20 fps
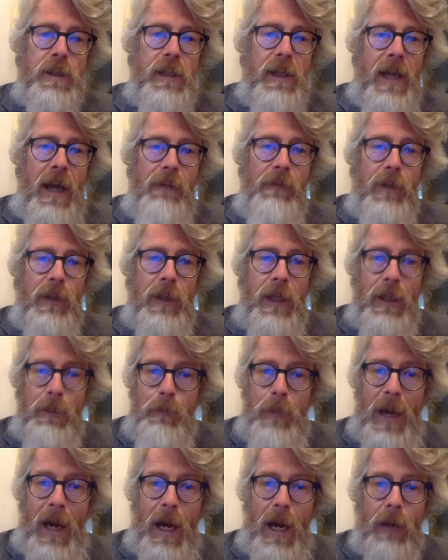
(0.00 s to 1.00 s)
that have an
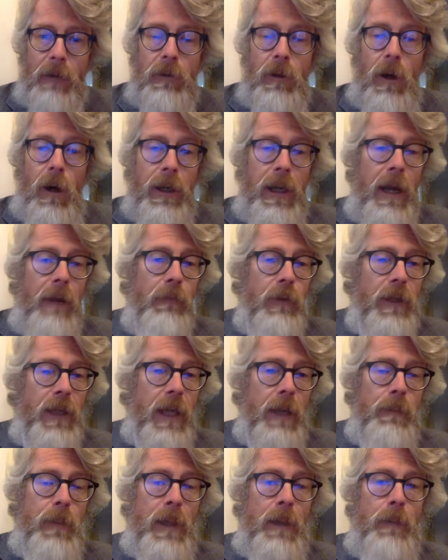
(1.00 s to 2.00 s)
impact on
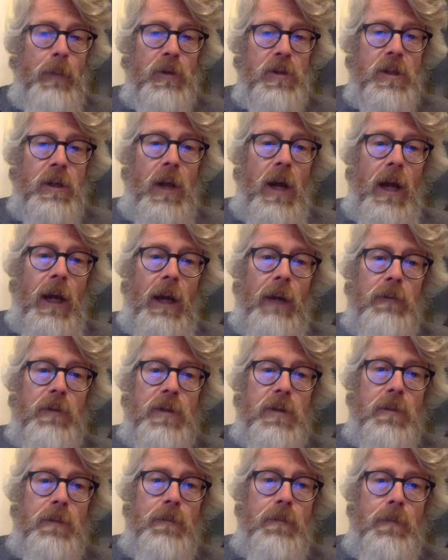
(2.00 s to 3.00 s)
everyday people's
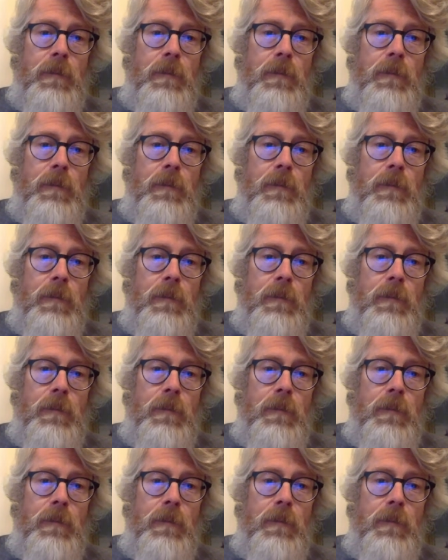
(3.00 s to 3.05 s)
lives.